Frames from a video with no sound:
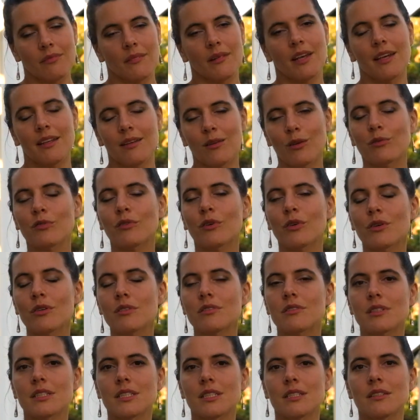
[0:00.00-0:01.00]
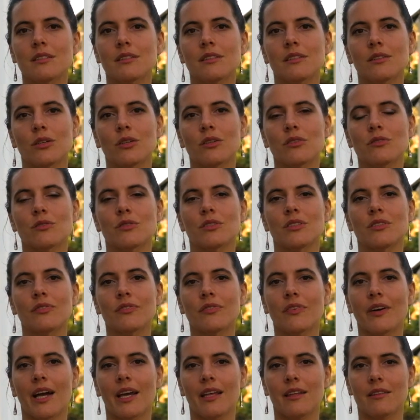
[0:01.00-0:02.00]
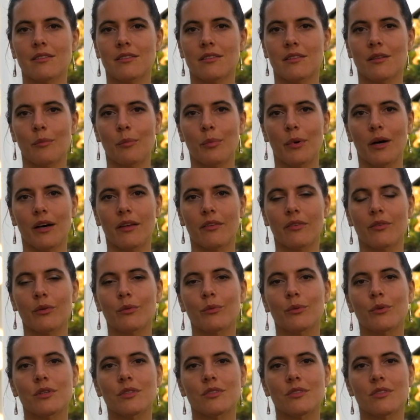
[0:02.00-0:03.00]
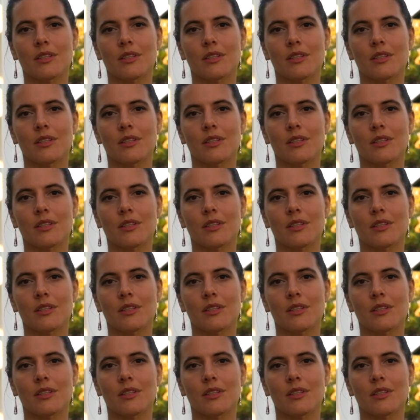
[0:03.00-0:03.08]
And of course, it also defines the path towards